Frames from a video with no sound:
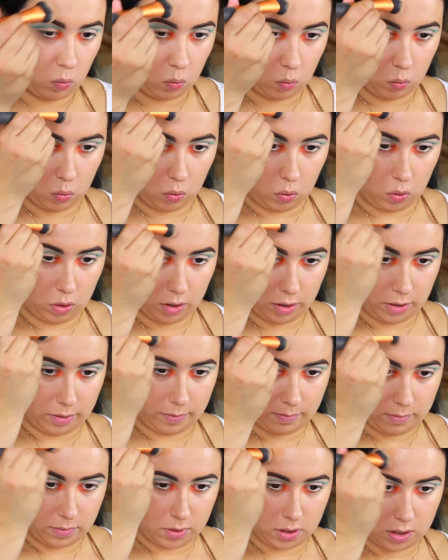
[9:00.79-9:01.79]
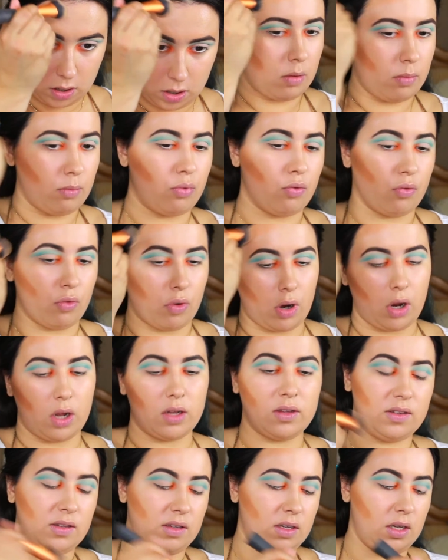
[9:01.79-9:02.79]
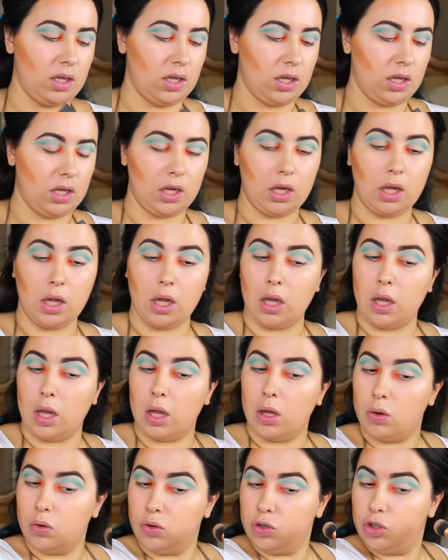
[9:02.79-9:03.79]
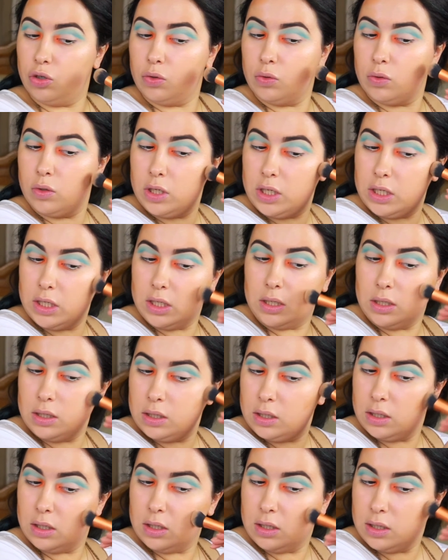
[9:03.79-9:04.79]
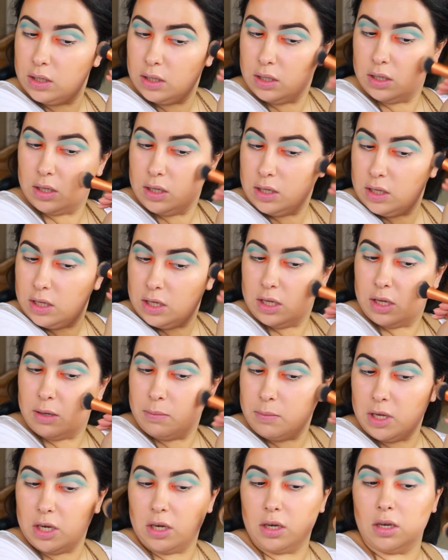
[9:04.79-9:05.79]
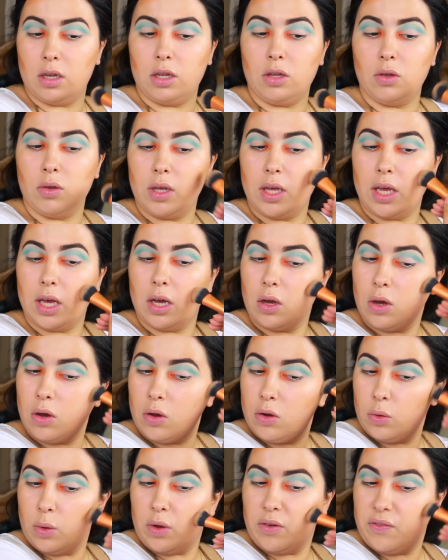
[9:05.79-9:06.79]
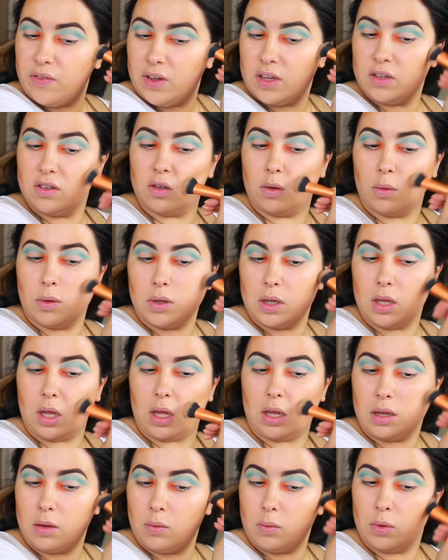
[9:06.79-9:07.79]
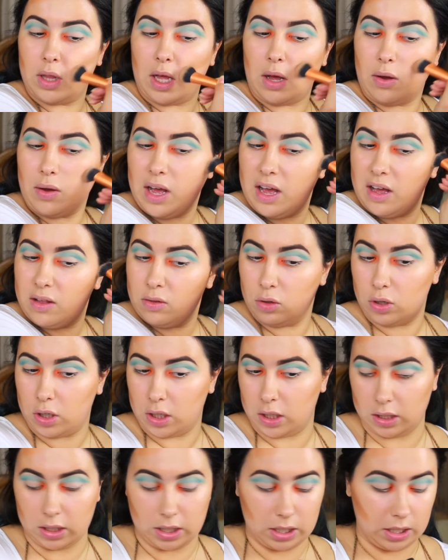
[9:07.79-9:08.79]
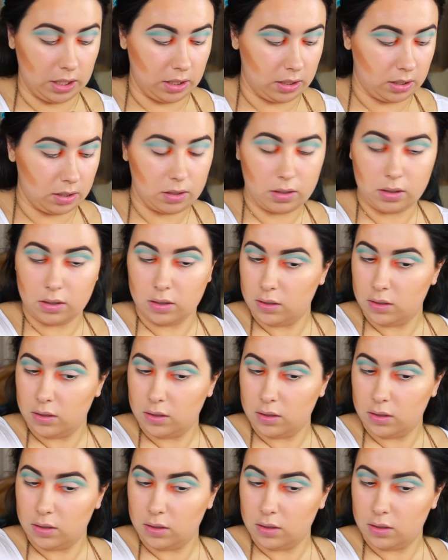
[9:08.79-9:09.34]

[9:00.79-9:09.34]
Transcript: warm, bronzy glow to it. I mean, you can't go to a festival with that without looking like